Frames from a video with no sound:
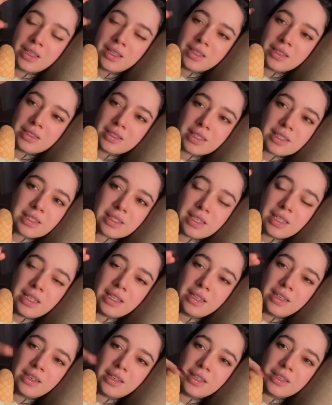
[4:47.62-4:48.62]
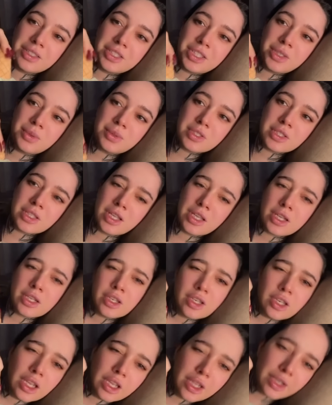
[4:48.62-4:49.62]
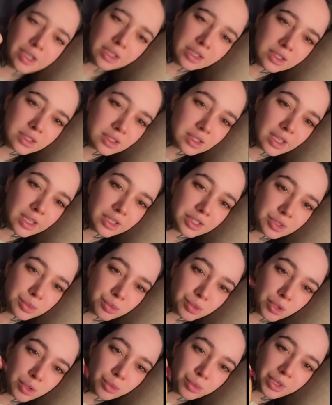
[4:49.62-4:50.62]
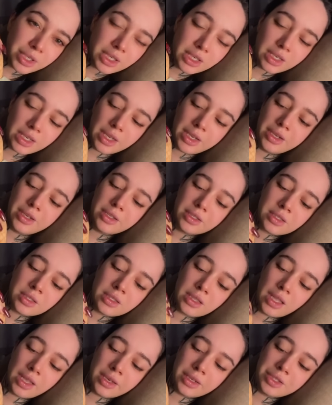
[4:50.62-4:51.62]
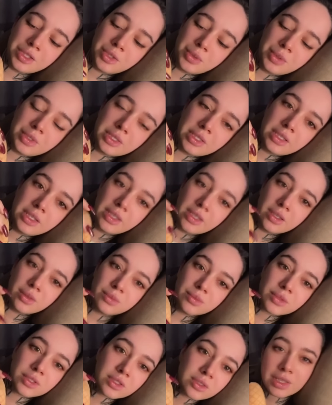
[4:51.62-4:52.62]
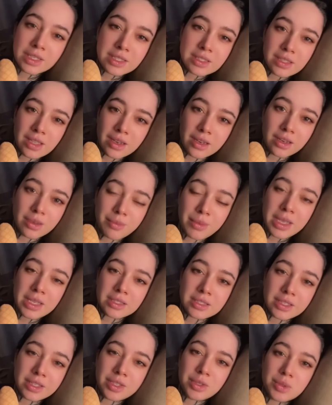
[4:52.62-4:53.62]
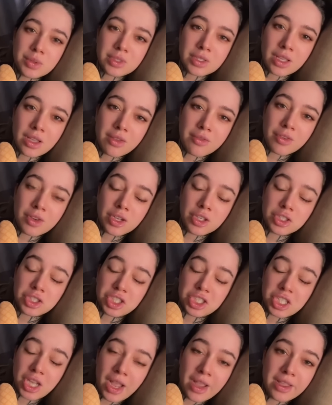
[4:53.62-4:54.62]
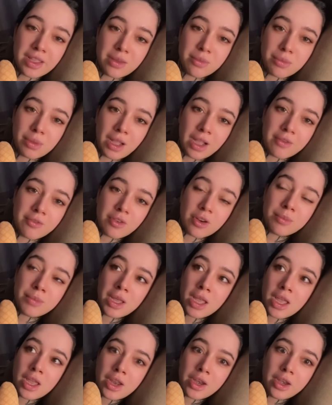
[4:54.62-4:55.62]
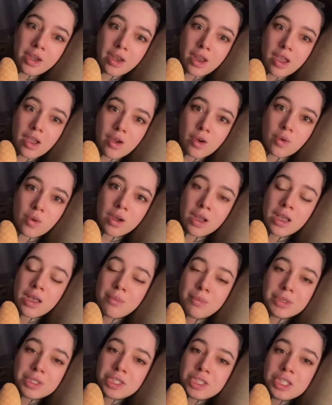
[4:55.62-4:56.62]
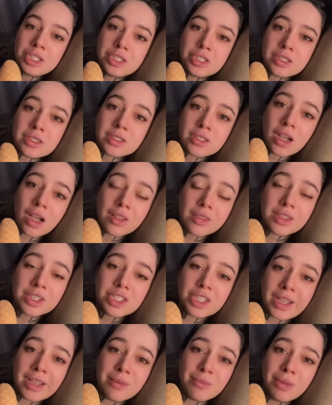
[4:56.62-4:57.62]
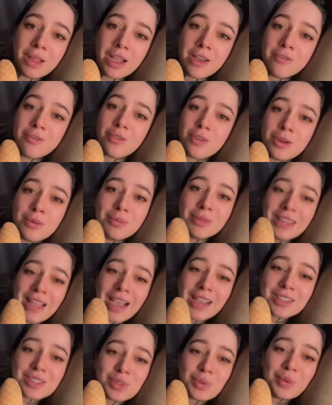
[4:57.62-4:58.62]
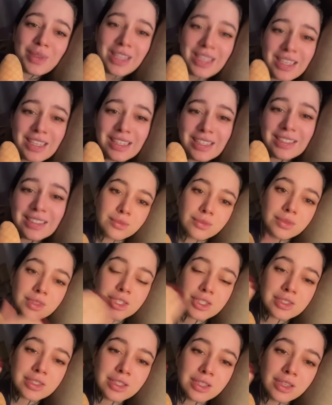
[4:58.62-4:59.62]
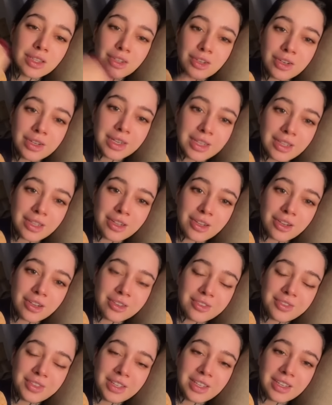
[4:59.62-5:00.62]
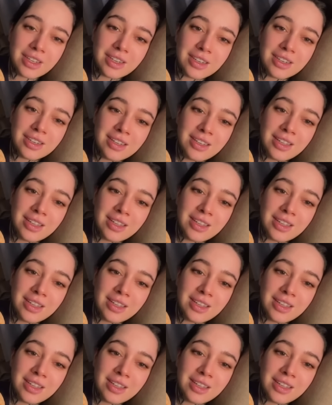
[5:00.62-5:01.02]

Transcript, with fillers: 16 and she was like, ladies, age appropriate ladies slide into his DMs. Is that an amazing use of her giant platform? No, but she just got the giant platform last week. There's a learning curve here,